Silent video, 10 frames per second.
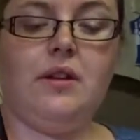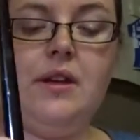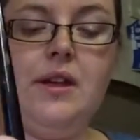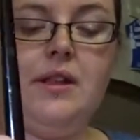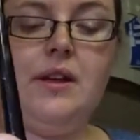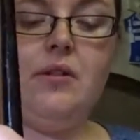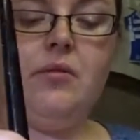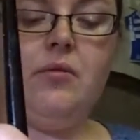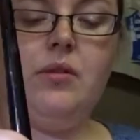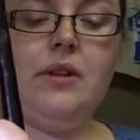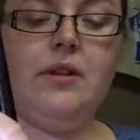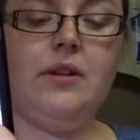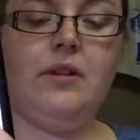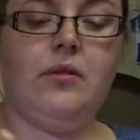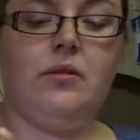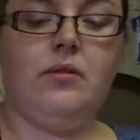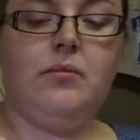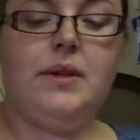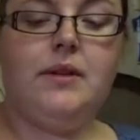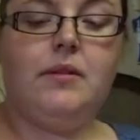get that all in the little
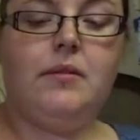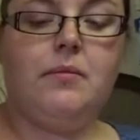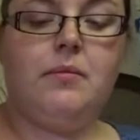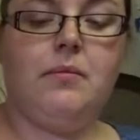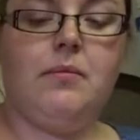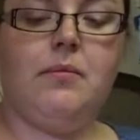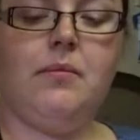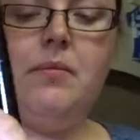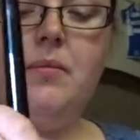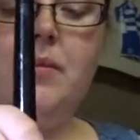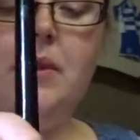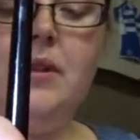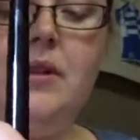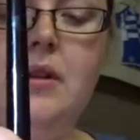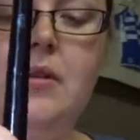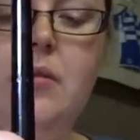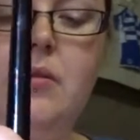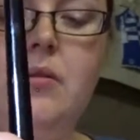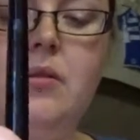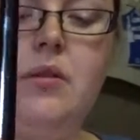bits and in the
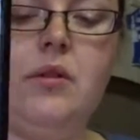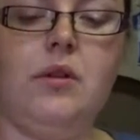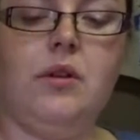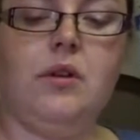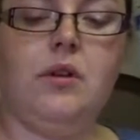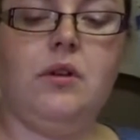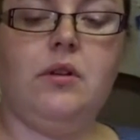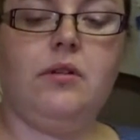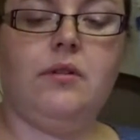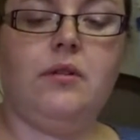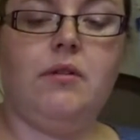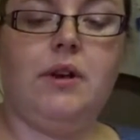little nooks and